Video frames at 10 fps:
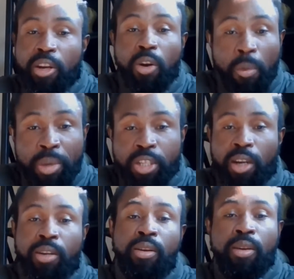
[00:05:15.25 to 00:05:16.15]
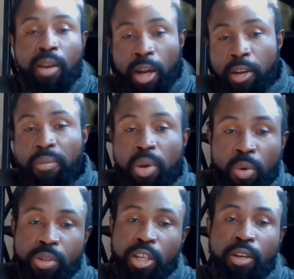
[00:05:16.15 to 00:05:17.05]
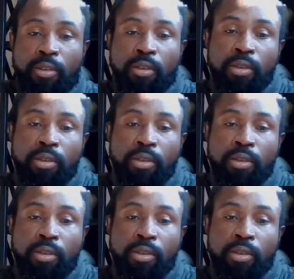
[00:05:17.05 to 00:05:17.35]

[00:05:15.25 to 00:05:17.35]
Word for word: the commission and the music.